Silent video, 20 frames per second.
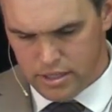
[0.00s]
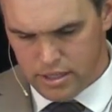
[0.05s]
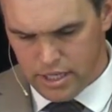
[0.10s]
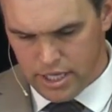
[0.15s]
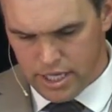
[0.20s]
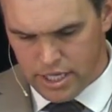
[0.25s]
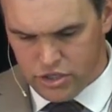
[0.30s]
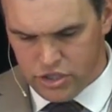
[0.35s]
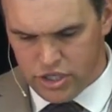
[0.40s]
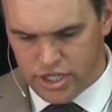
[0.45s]

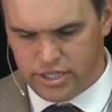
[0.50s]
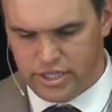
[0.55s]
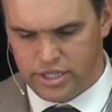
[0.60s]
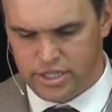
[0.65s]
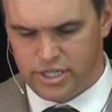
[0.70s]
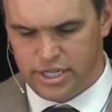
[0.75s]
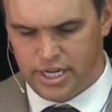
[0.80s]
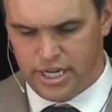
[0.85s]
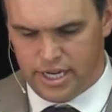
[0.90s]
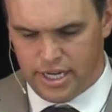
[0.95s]
And Jesus
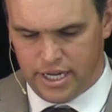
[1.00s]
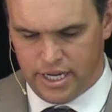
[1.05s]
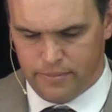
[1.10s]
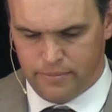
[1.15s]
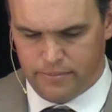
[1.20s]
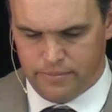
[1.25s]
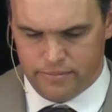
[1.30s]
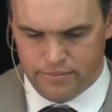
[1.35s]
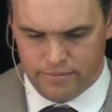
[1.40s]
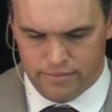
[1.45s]
said to him,
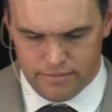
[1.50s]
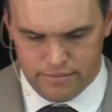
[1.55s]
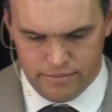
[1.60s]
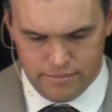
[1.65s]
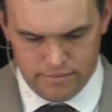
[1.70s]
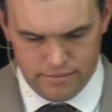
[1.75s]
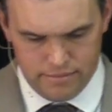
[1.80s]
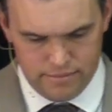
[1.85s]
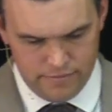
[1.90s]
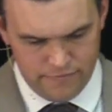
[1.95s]

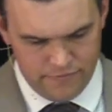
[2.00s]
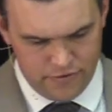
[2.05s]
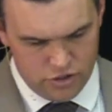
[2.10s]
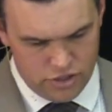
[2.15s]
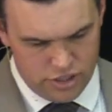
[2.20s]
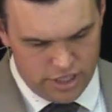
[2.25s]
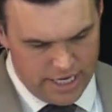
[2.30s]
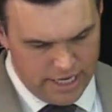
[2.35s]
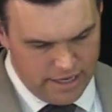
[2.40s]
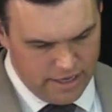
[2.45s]
verse
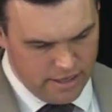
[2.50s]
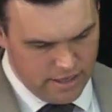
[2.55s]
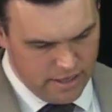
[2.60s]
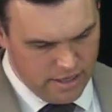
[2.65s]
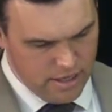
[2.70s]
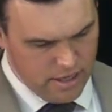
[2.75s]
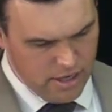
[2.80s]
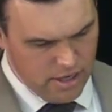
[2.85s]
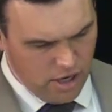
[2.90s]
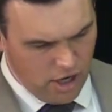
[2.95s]
10,
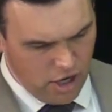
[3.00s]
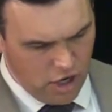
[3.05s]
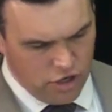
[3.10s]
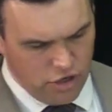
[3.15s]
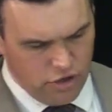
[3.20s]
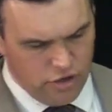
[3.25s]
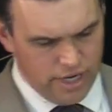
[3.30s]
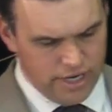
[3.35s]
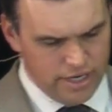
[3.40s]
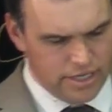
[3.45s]
Are you not a